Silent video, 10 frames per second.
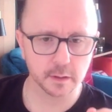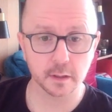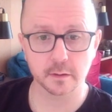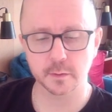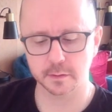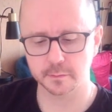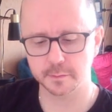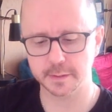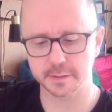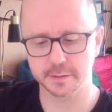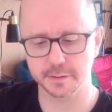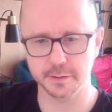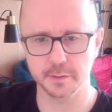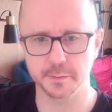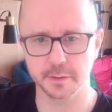Oh, well, what about
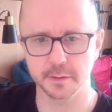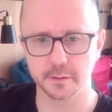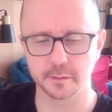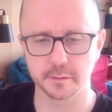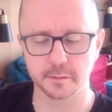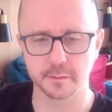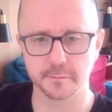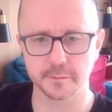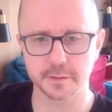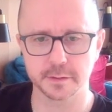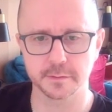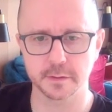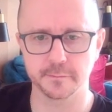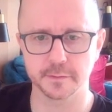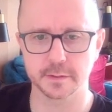stupid
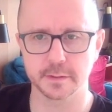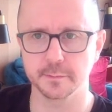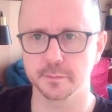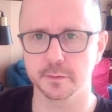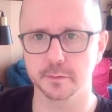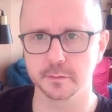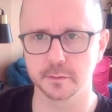for simple?